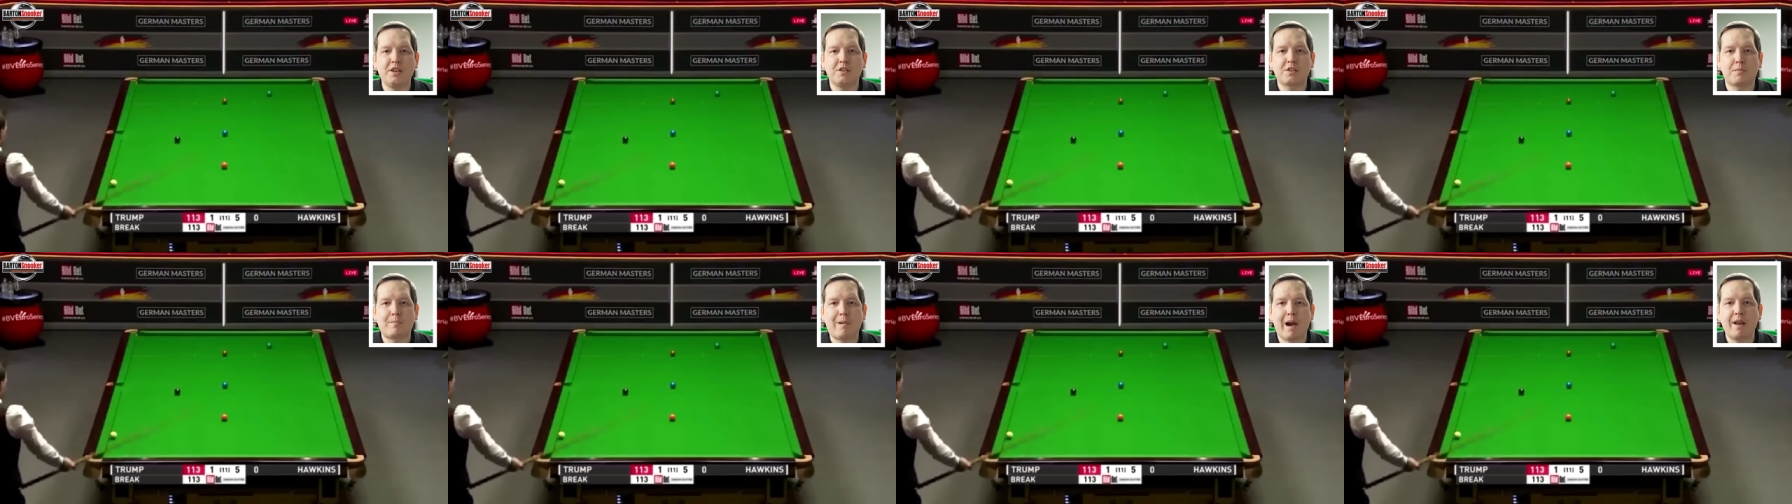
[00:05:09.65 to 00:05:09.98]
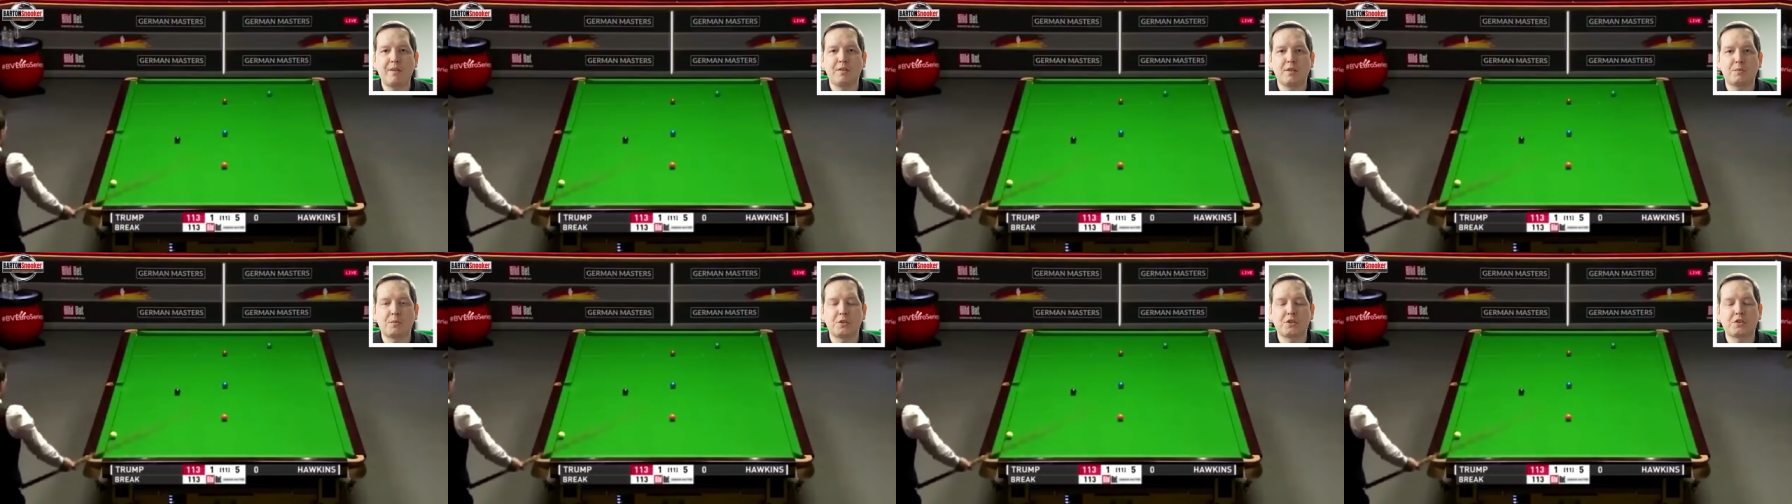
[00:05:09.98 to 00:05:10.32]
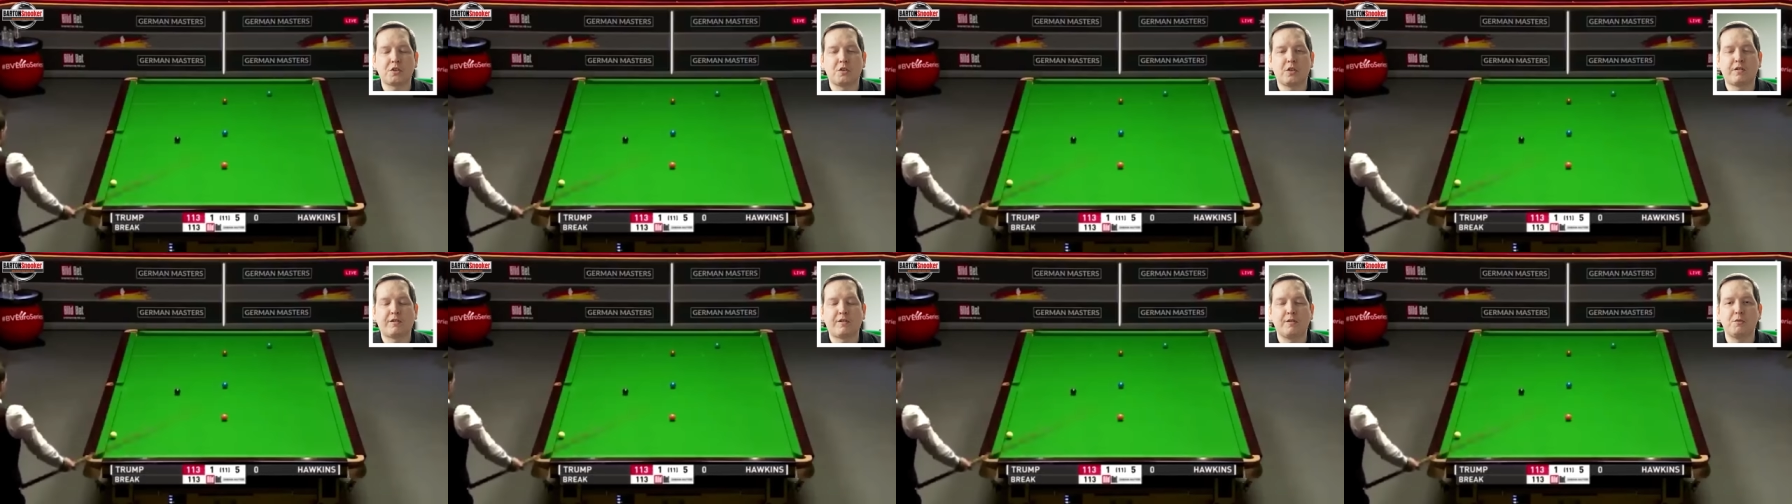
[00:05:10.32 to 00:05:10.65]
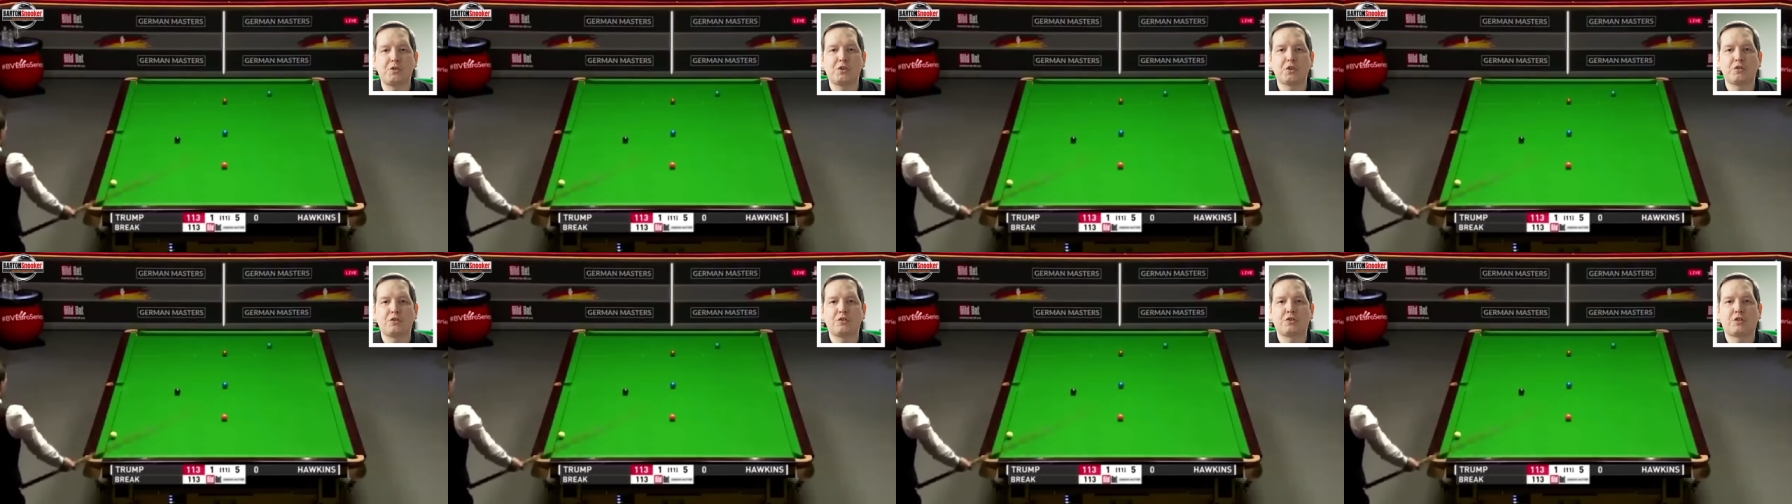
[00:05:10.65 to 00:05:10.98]
to brown that we saw from
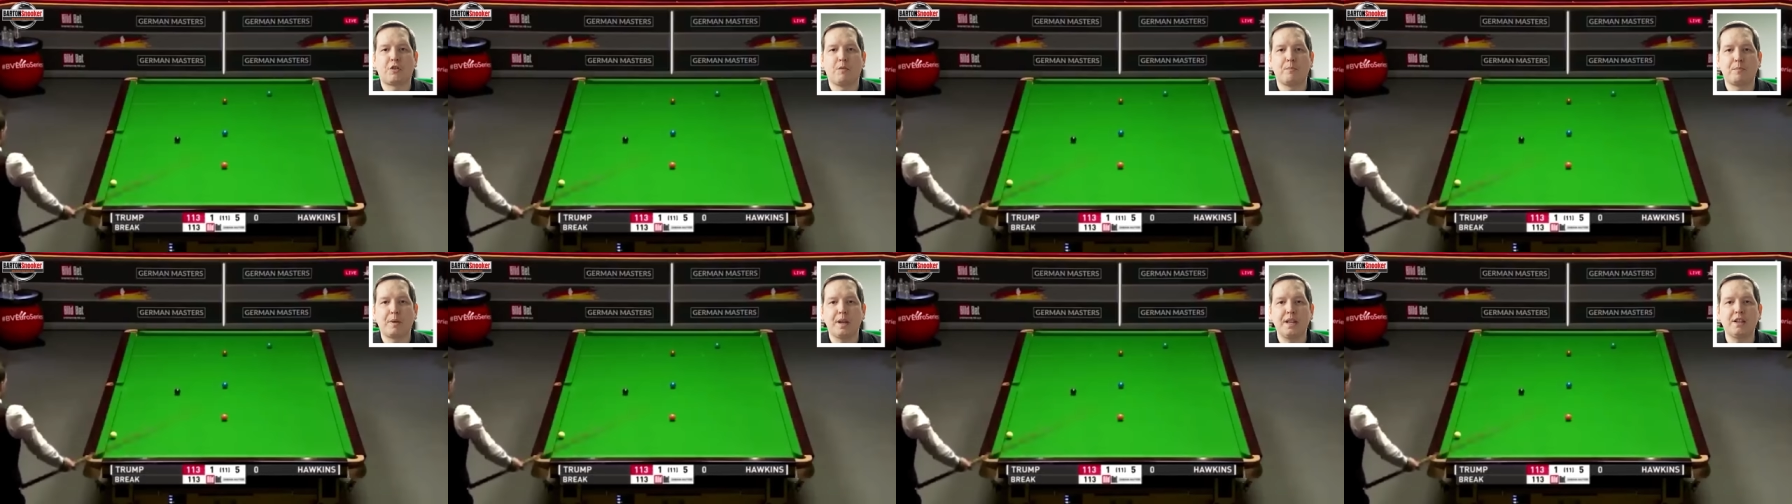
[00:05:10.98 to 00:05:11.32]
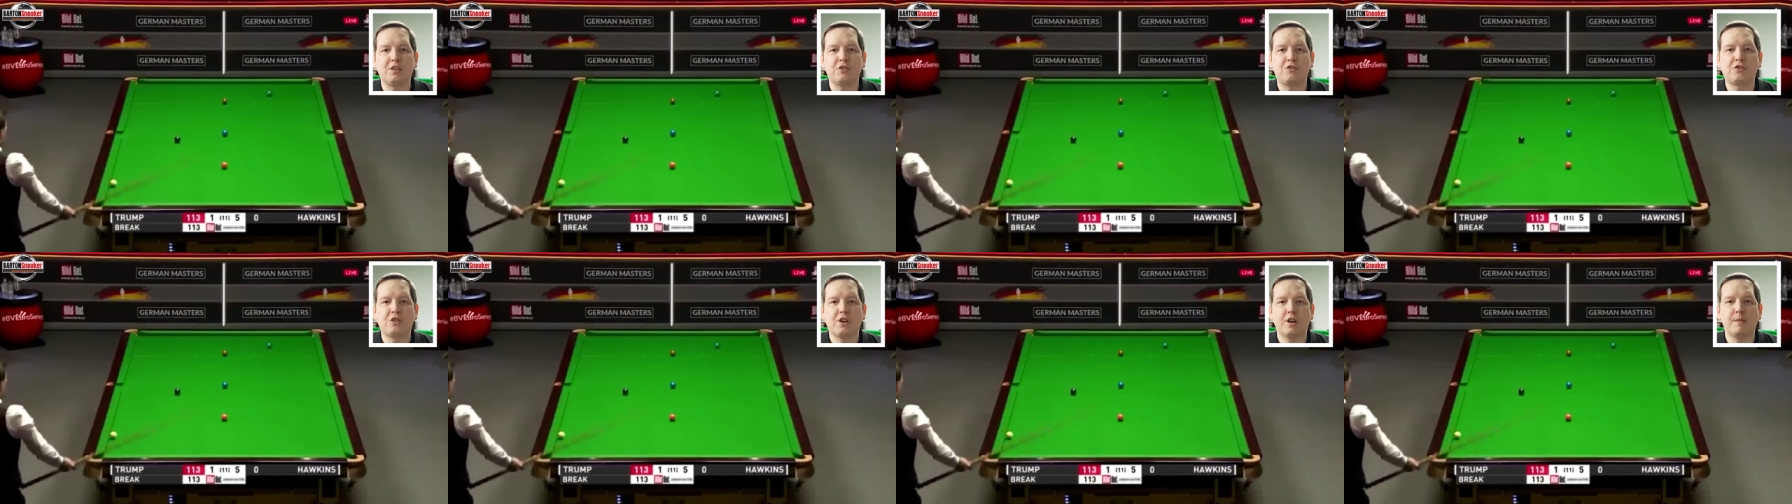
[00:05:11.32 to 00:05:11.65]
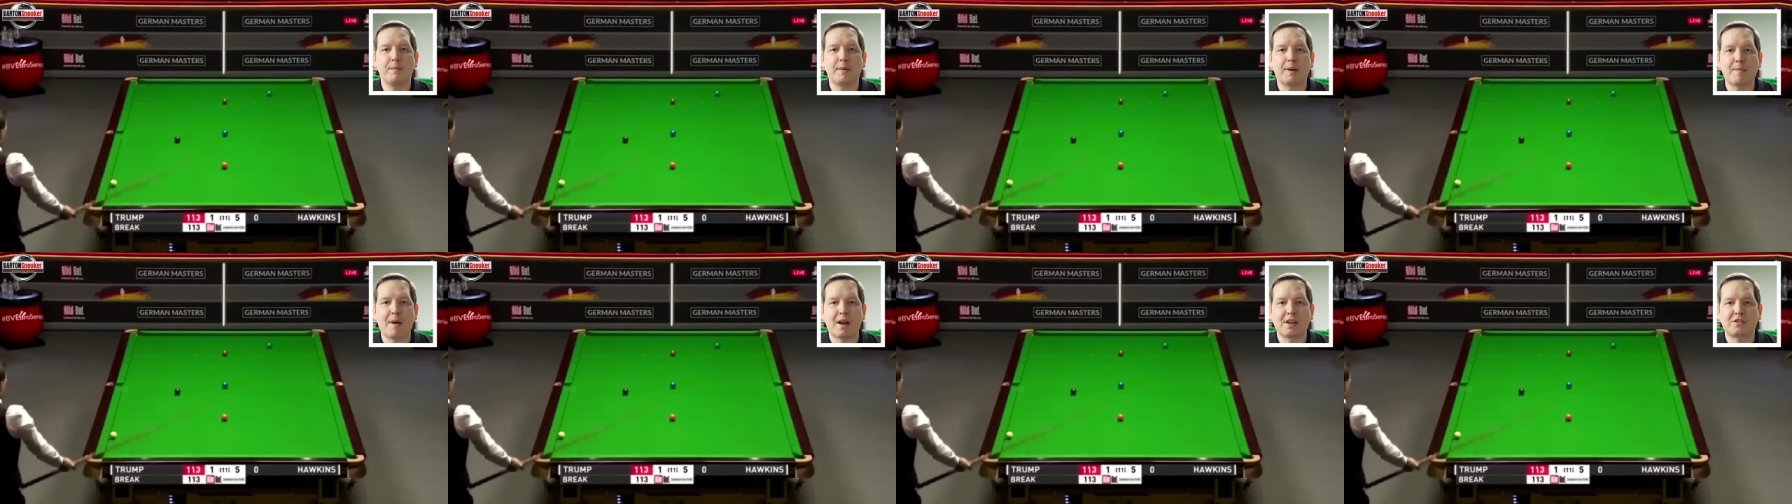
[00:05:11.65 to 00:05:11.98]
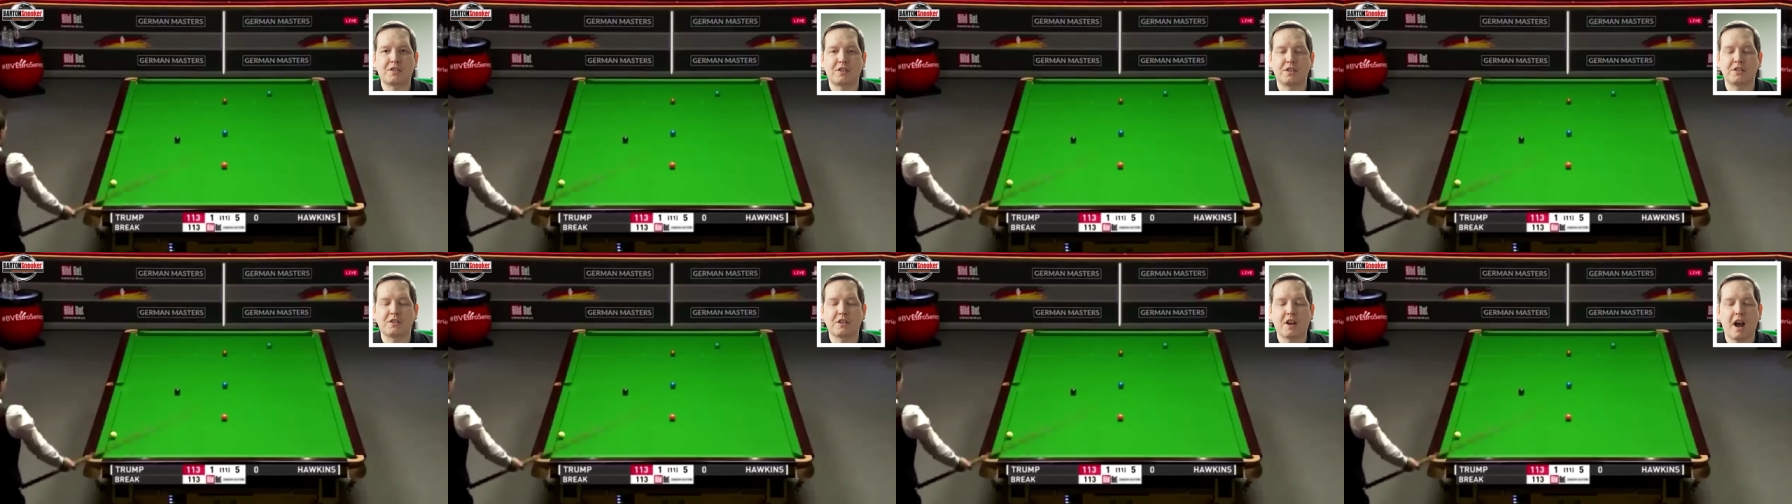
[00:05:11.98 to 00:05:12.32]
Judd Trump in the German
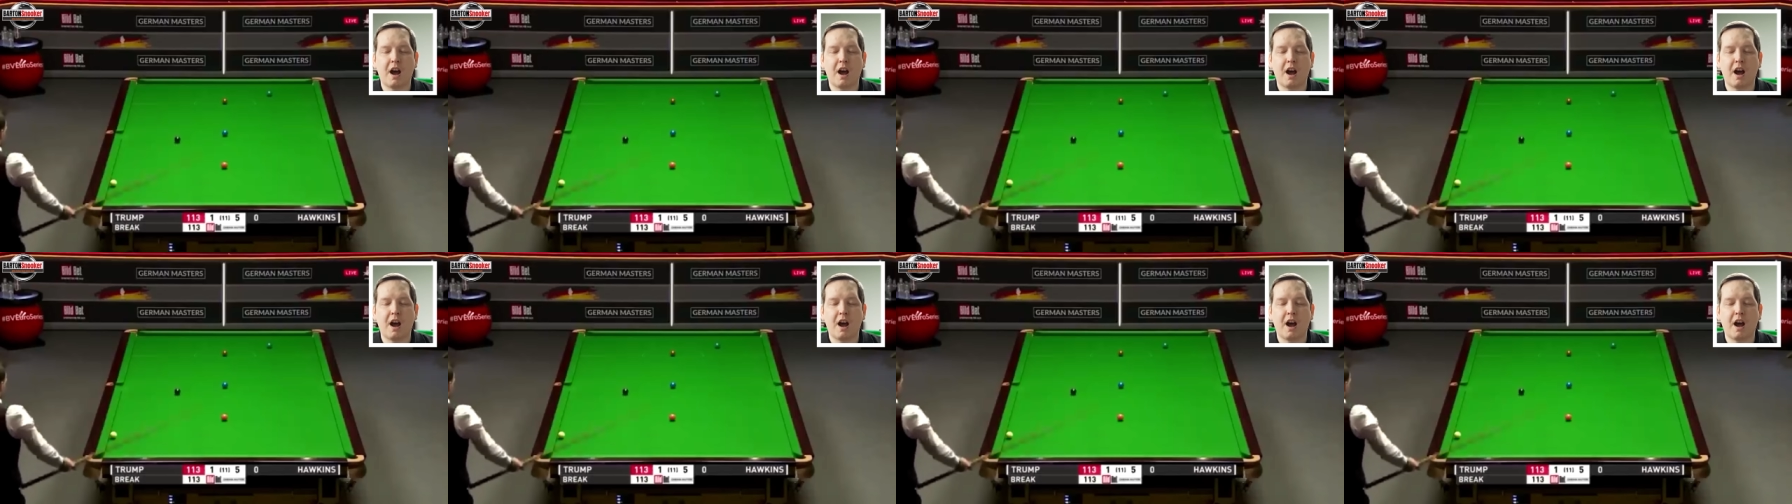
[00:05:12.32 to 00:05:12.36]
Masters